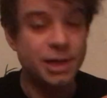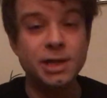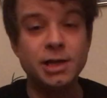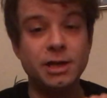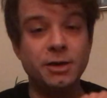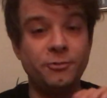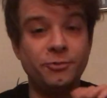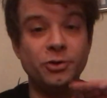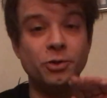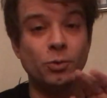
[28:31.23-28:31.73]

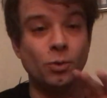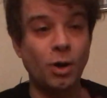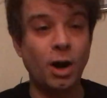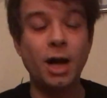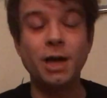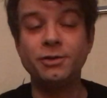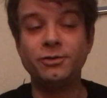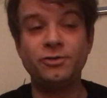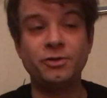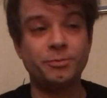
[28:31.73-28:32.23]
If you
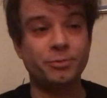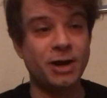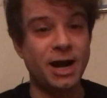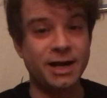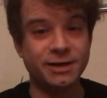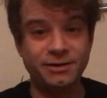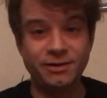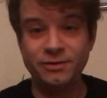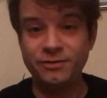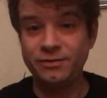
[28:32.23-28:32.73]
want to
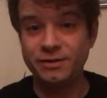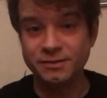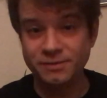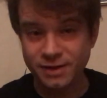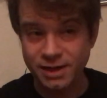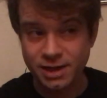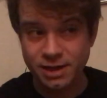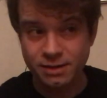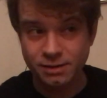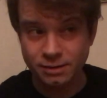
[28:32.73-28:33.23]
practice the
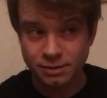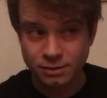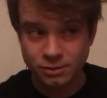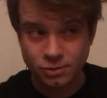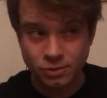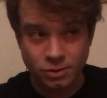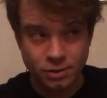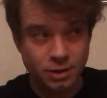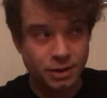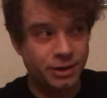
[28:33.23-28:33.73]
D
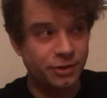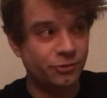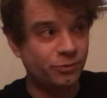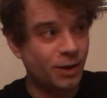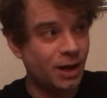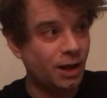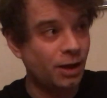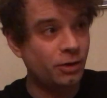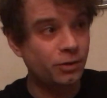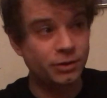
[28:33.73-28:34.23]
chord as
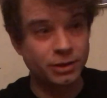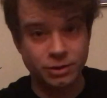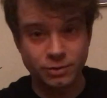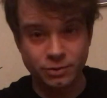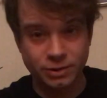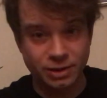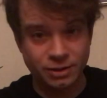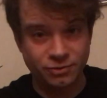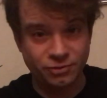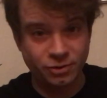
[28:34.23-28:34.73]
well, you
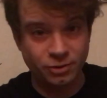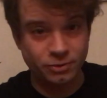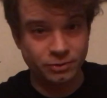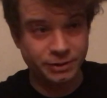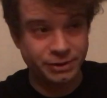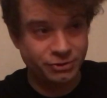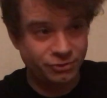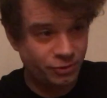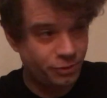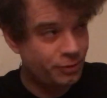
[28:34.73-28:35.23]
can
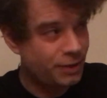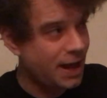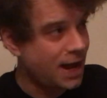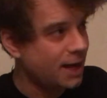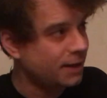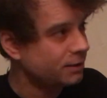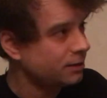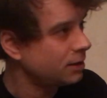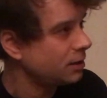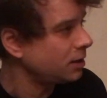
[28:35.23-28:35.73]
totally do
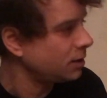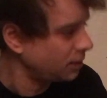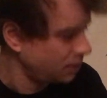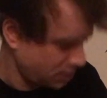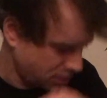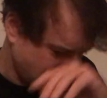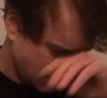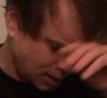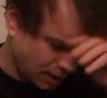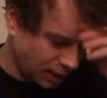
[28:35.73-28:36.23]
that.
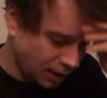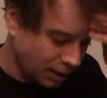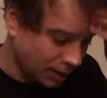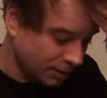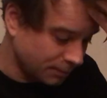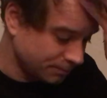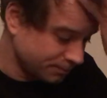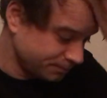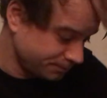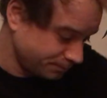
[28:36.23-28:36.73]

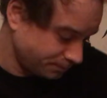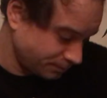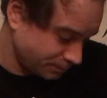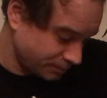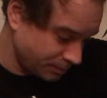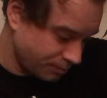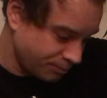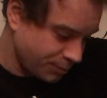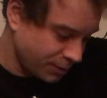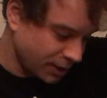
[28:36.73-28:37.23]

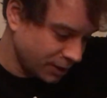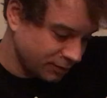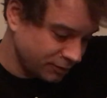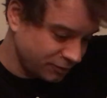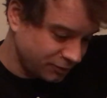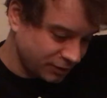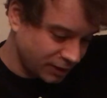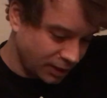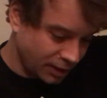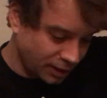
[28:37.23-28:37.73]

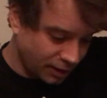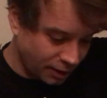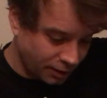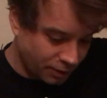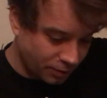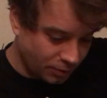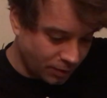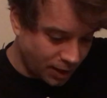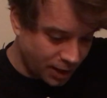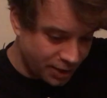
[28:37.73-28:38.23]
But
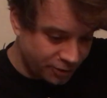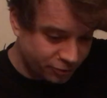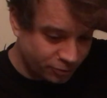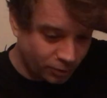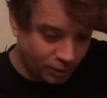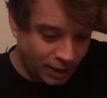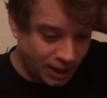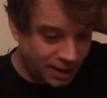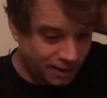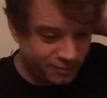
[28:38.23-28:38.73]
otherwise,
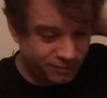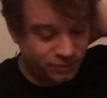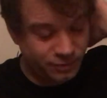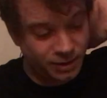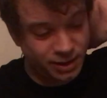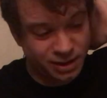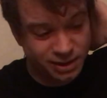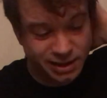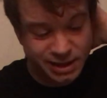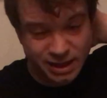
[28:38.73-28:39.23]
we'll have
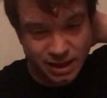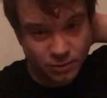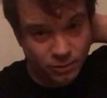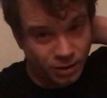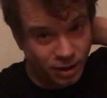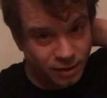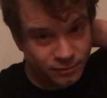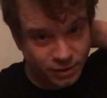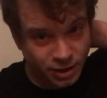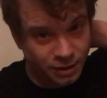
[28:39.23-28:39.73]

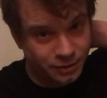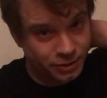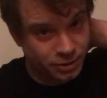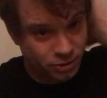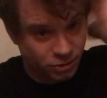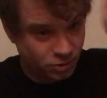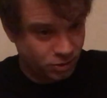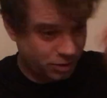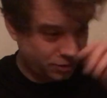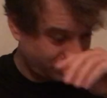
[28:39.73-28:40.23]
other
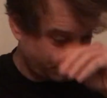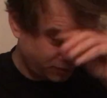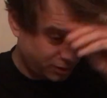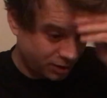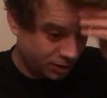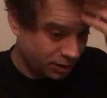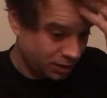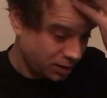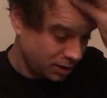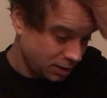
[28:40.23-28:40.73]
chords
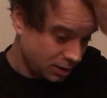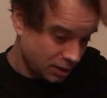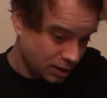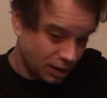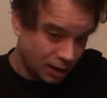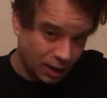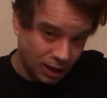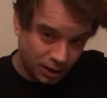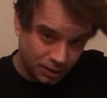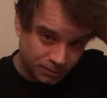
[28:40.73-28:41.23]
to
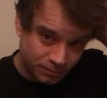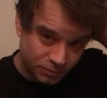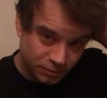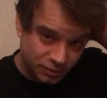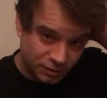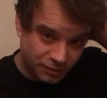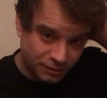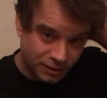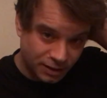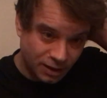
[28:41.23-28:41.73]

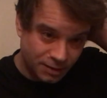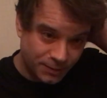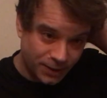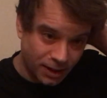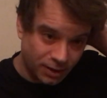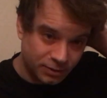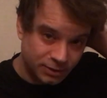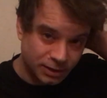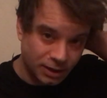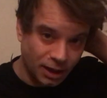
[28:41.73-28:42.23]
think
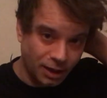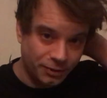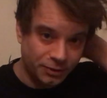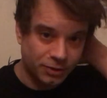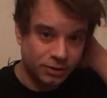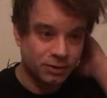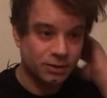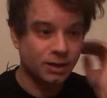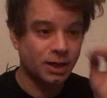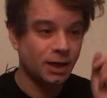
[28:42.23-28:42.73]
about, and
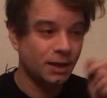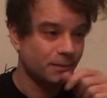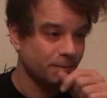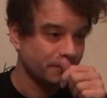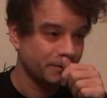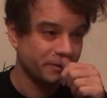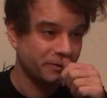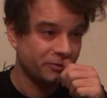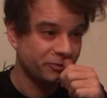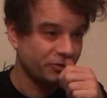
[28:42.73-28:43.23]
other
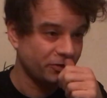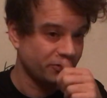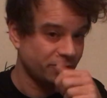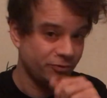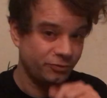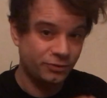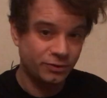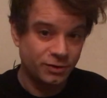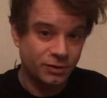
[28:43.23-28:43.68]
little sort of